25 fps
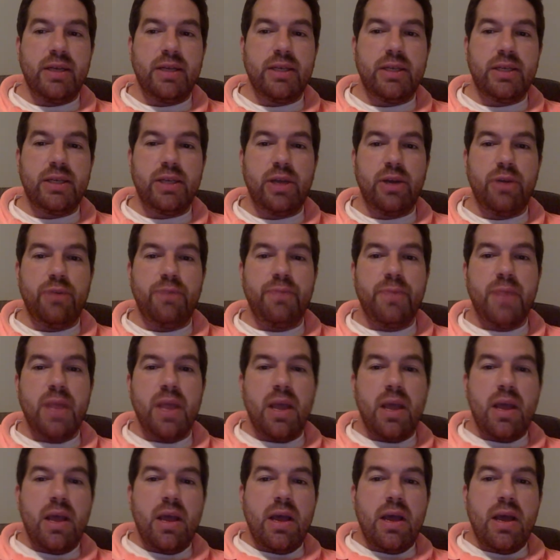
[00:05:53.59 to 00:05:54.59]
And so
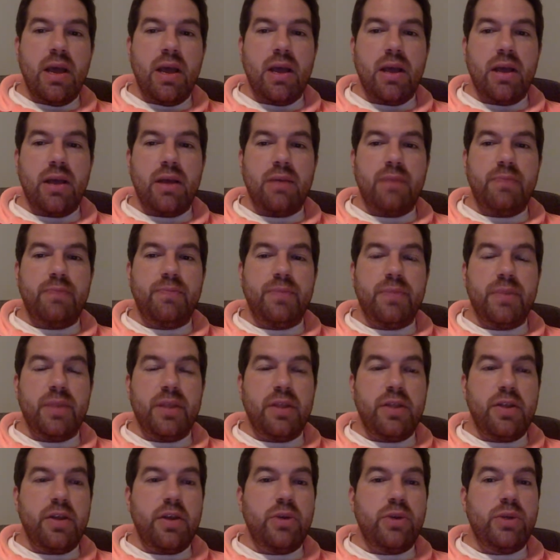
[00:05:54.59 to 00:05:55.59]

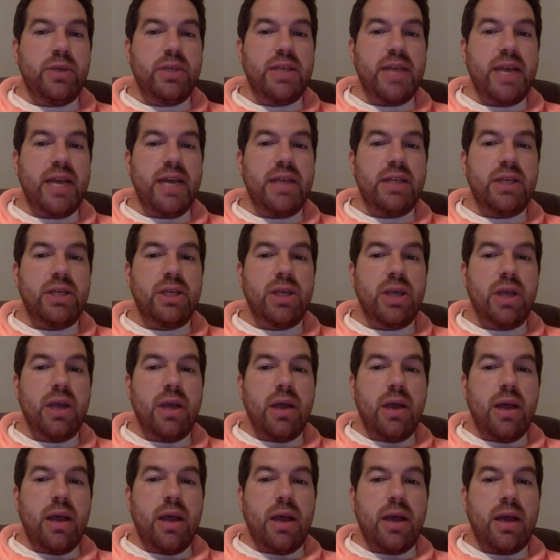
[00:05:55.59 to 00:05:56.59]
those dates
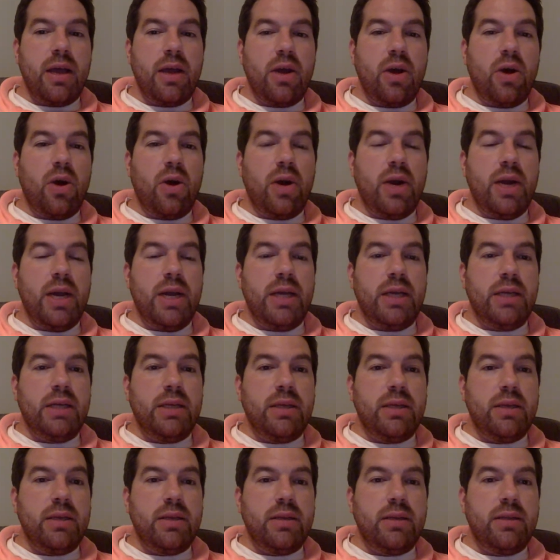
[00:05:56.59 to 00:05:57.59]
are
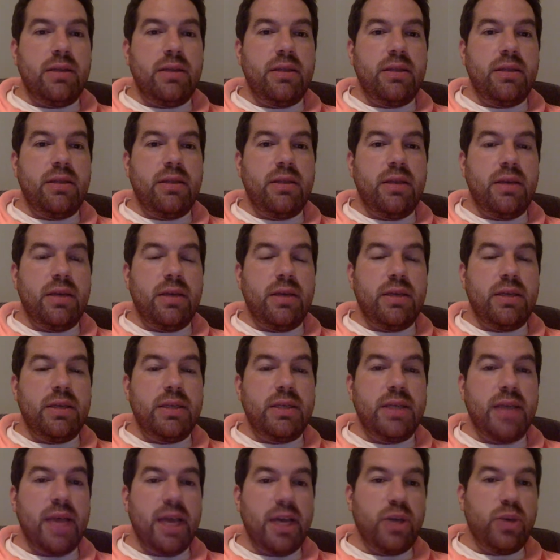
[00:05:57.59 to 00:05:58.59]
in the
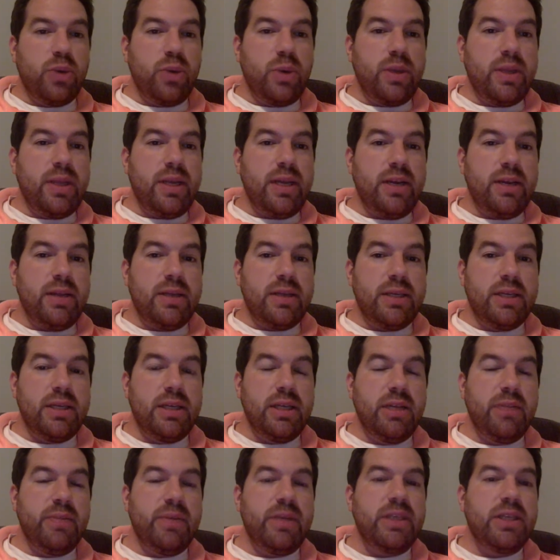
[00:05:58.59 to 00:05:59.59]
schedule at the end of the
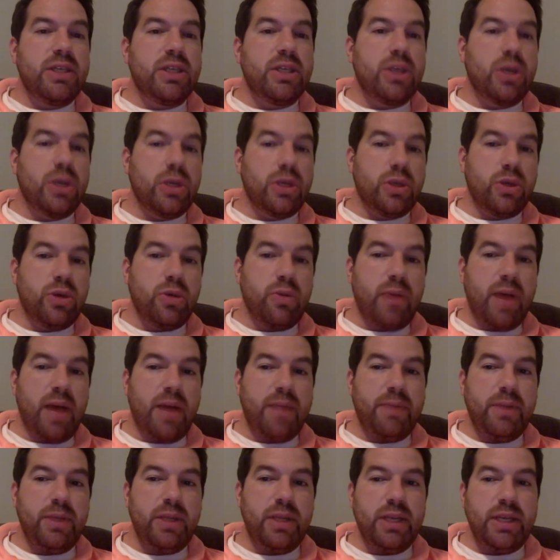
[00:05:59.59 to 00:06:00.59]
syllabus. It's also in
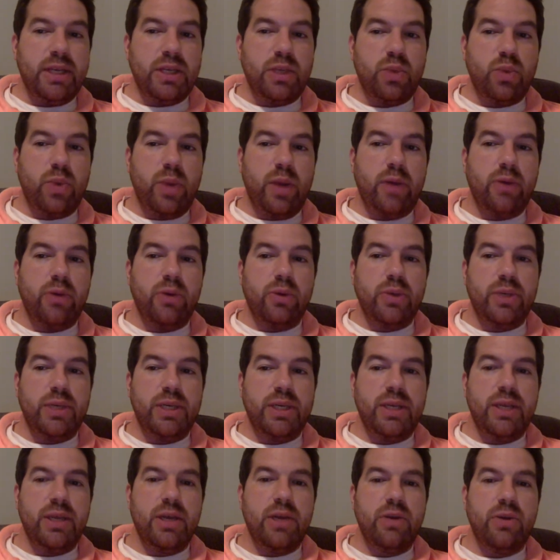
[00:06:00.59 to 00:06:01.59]
Populi as well. You'll
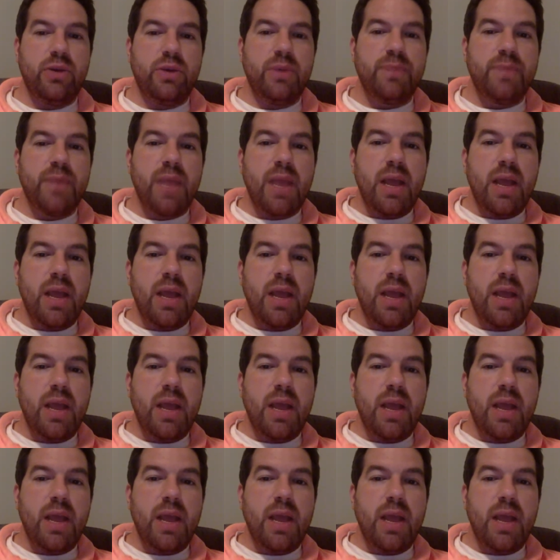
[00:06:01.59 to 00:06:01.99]
see those.